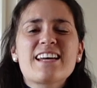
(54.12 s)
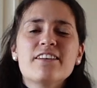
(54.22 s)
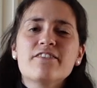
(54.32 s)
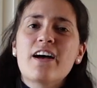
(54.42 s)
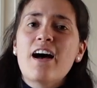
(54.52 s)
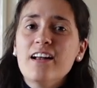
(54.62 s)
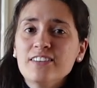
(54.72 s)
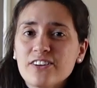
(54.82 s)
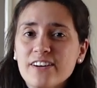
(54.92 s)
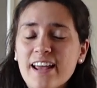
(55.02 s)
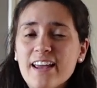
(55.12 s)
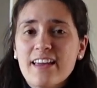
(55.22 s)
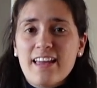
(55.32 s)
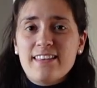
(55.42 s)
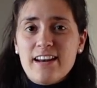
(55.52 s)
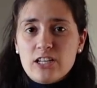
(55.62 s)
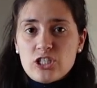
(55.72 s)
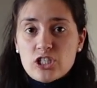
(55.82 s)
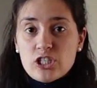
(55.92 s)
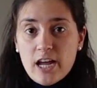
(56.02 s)
kind of a halter neck, and then
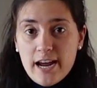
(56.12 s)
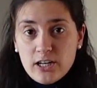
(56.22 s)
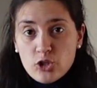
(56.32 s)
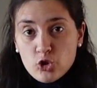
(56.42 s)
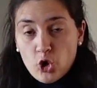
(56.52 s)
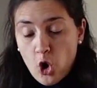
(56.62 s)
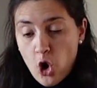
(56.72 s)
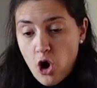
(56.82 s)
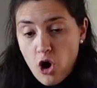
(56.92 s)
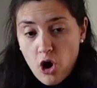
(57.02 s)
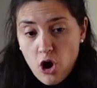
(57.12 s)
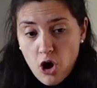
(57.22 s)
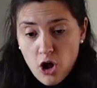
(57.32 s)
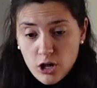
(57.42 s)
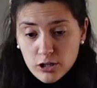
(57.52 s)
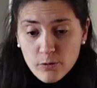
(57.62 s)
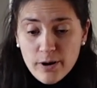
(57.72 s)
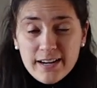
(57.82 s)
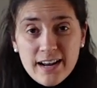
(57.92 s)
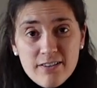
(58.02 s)
it's tight all the
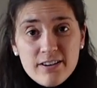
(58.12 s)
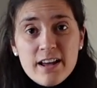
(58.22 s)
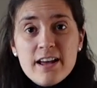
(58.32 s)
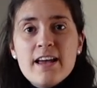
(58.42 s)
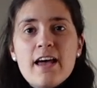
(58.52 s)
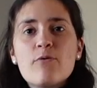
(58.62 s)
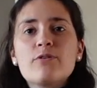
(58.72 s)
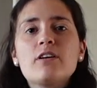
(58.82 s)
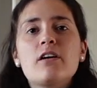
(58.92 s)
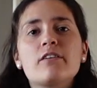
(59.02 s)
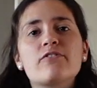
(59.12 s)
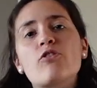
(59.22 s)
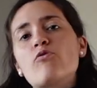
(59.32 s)
way down and with a lot of